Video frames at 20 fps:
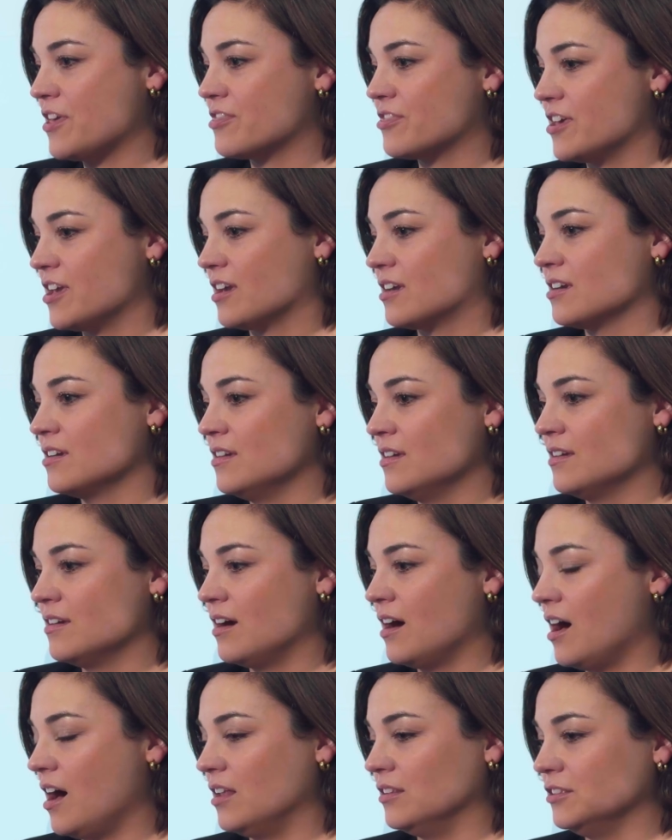they think
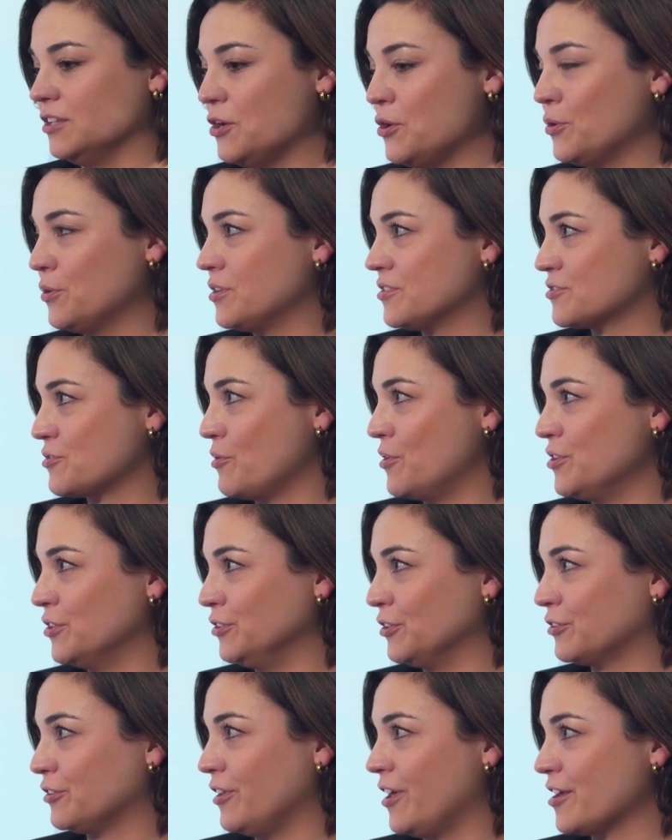load is going
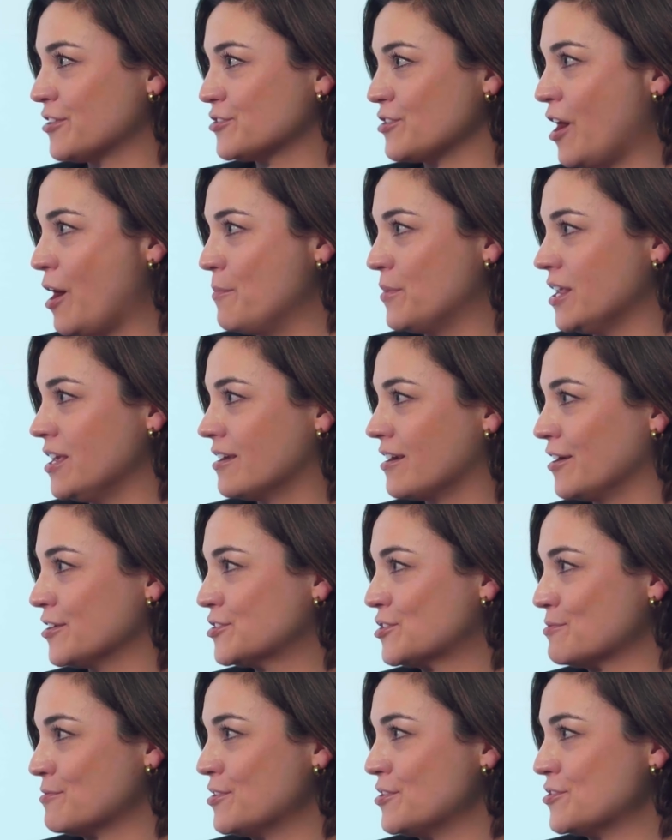to look like. So how many
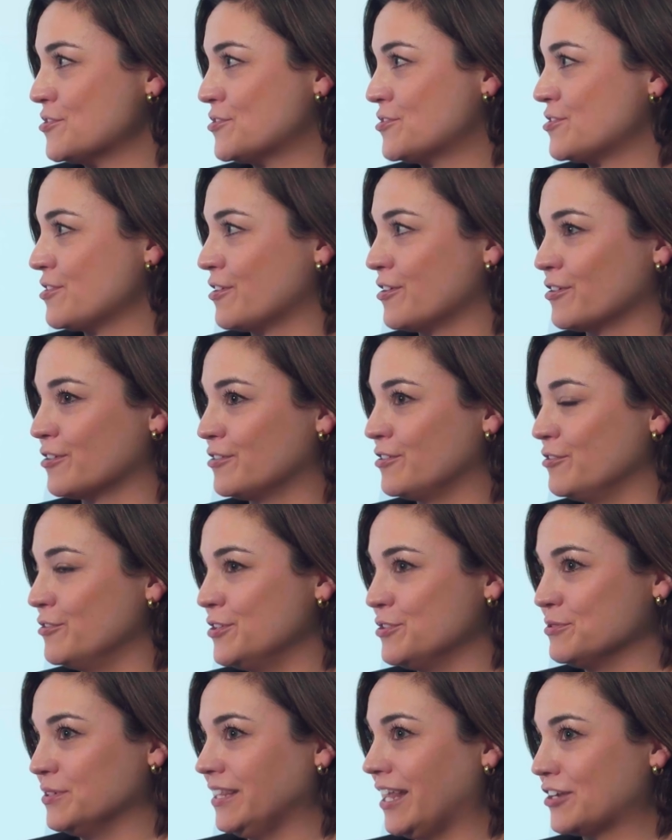customers are
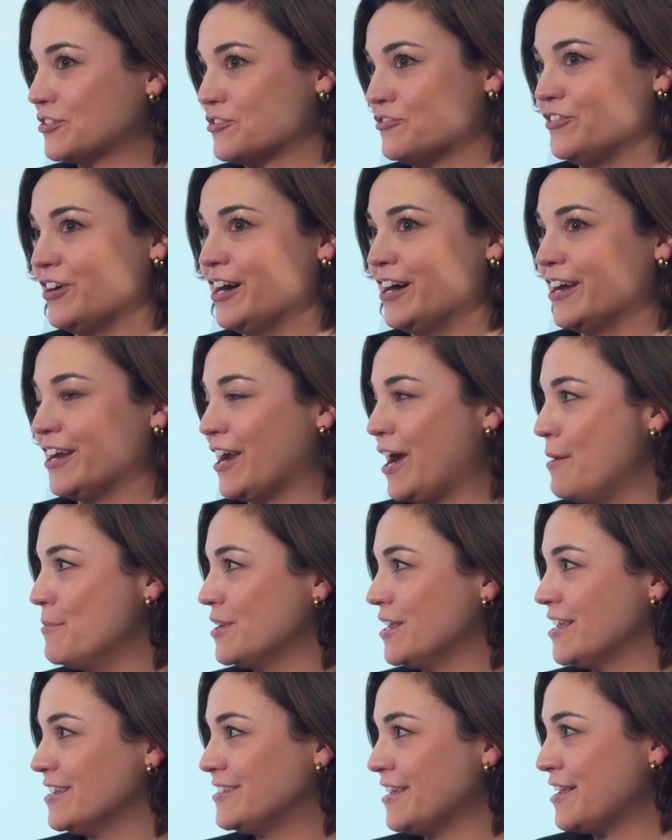going to electrify? How
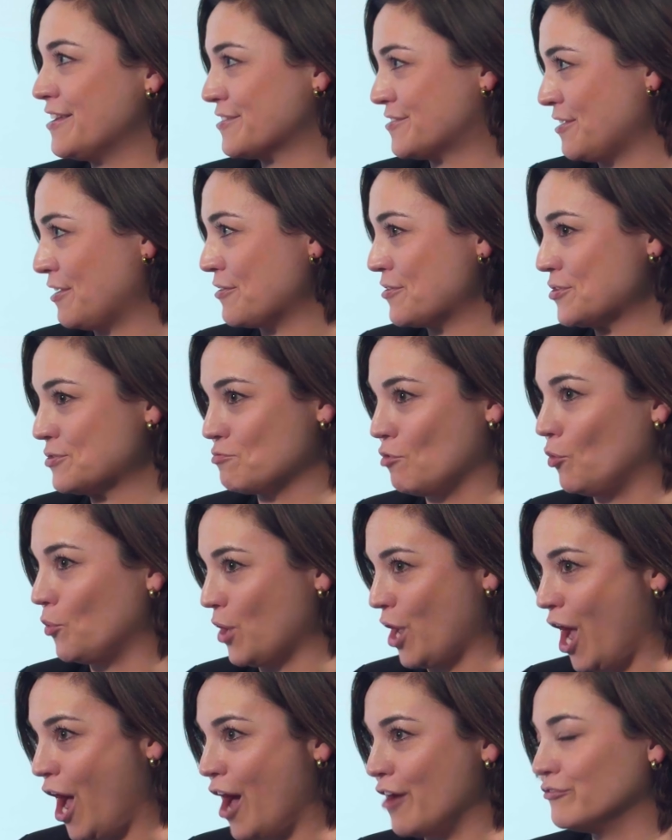many data centers will
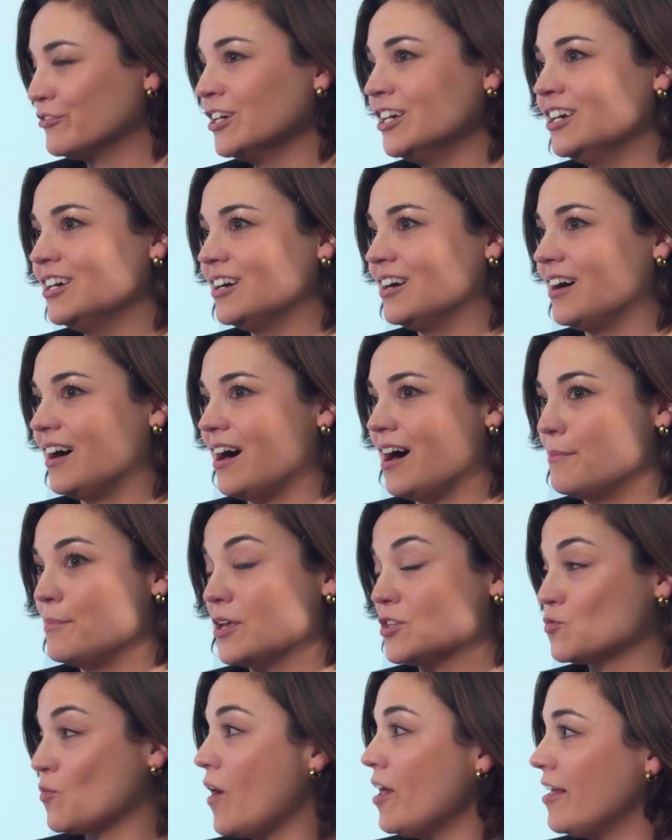we have?
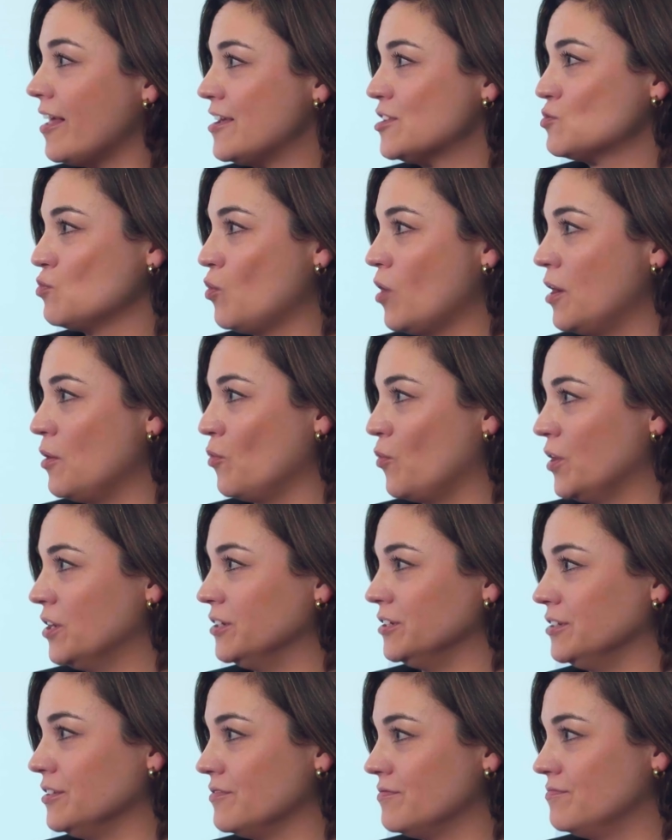As well as what
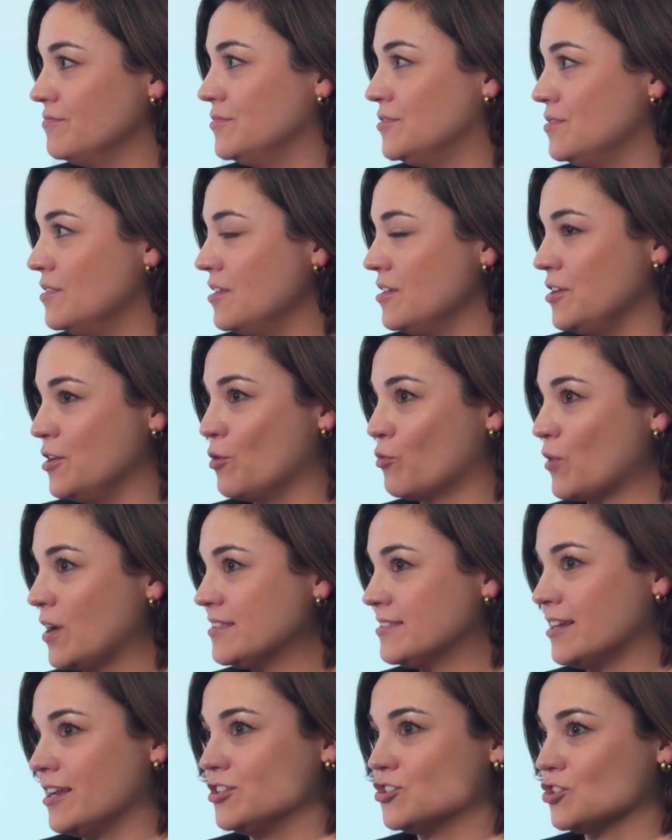will,
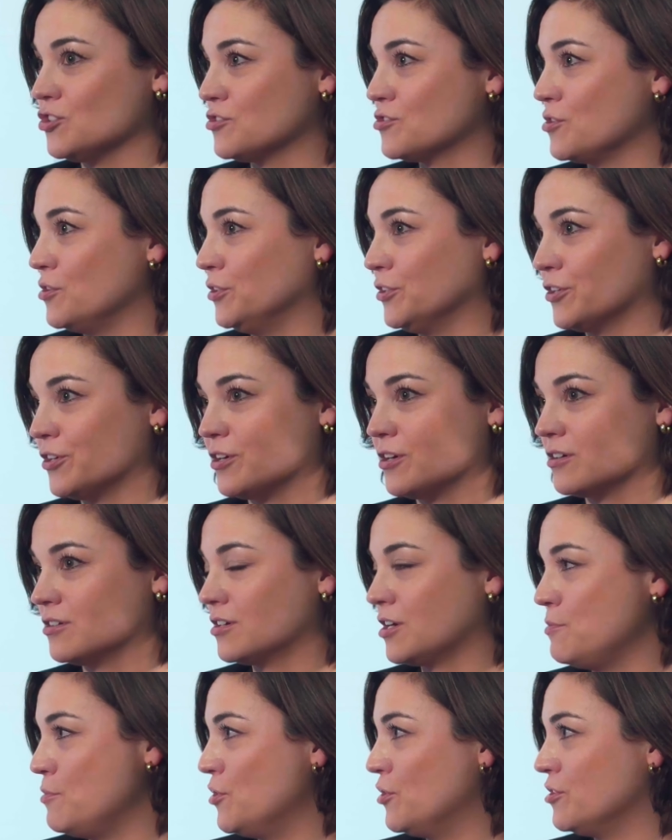residential solar,
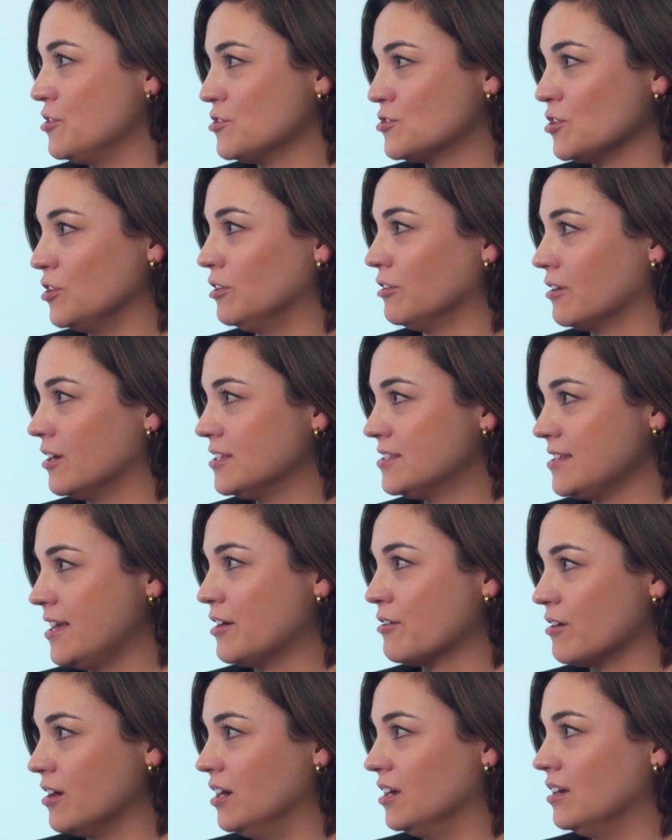community solar, et
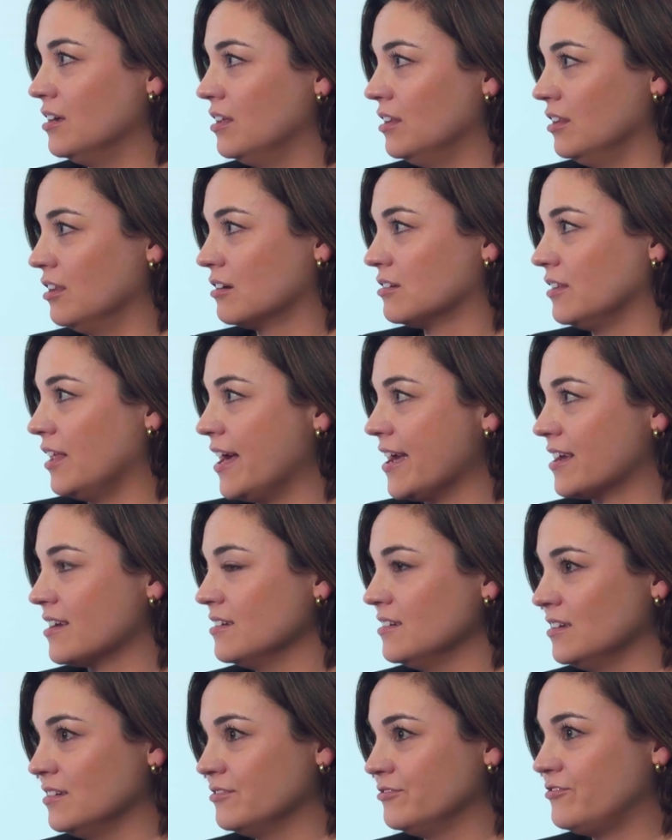cetera, look
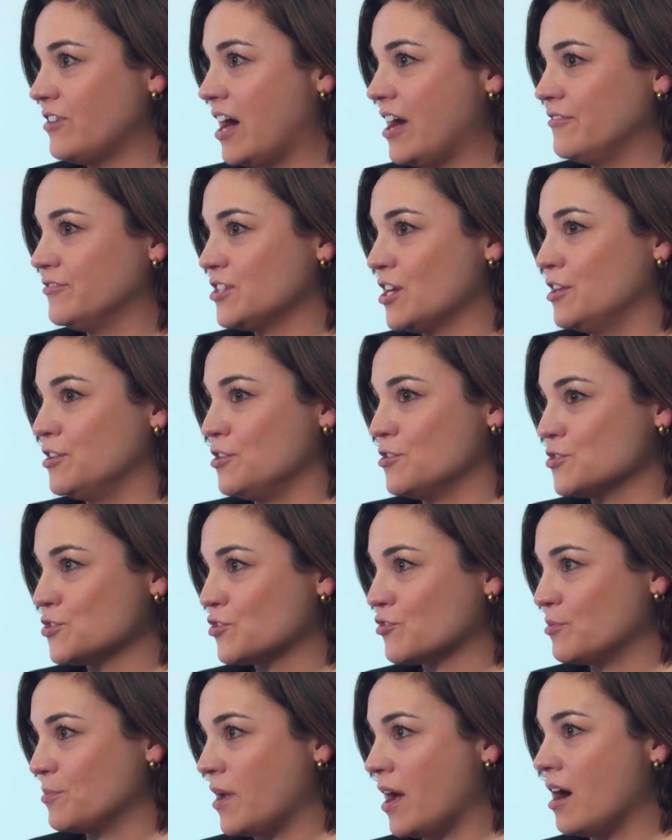like 5-10
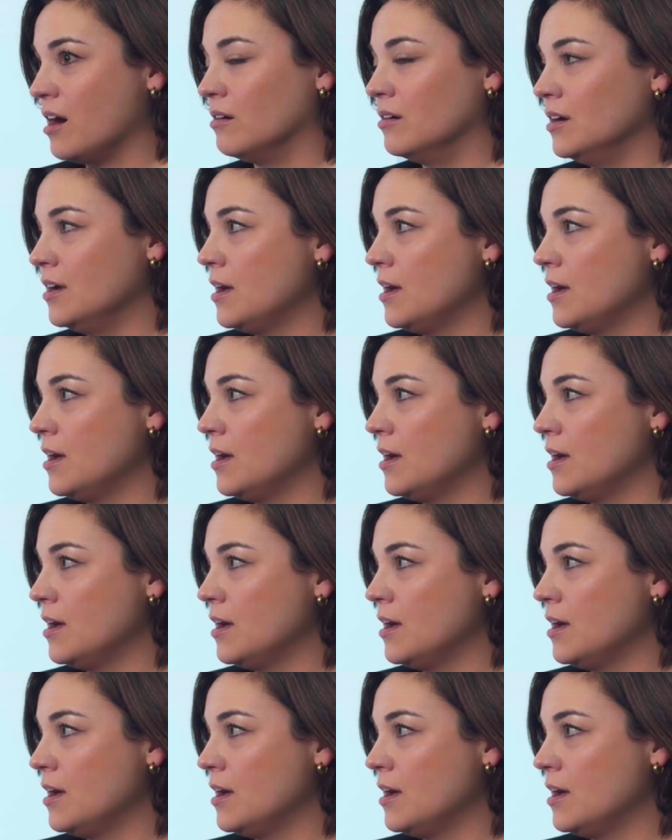years from now?